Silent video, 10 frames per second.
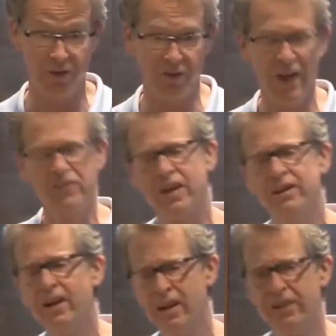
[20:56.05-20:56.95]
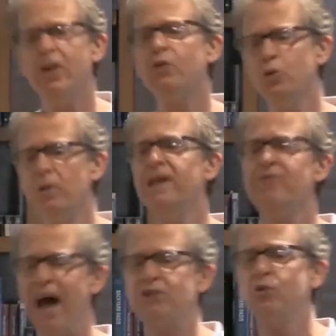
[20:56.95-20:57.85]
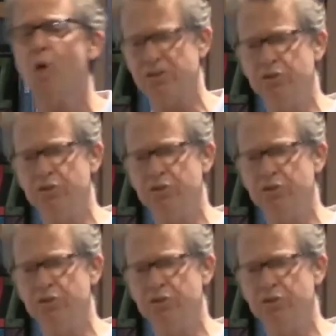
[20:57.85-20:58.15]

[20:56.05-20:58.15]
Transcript: And they said, you know, you leave that to us.